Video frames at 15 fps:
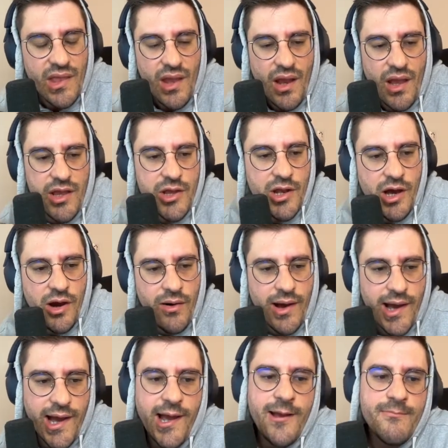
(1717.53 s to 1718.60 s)
you know,
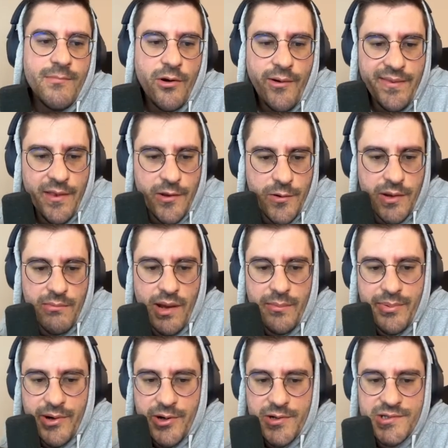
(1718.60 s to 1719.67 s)
I'm already doing my
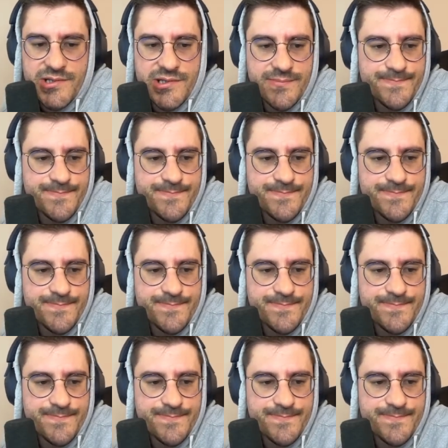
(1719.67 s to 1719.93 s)
part.